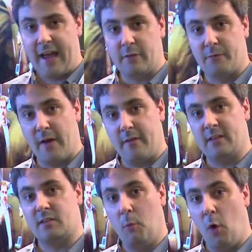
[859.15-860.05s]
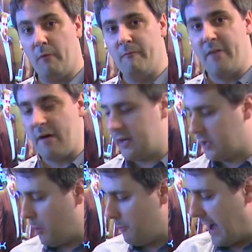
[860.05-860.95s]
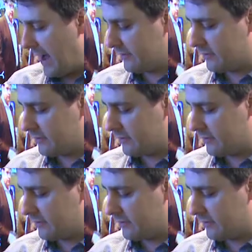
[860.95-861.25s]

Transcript: It's very small, very compact.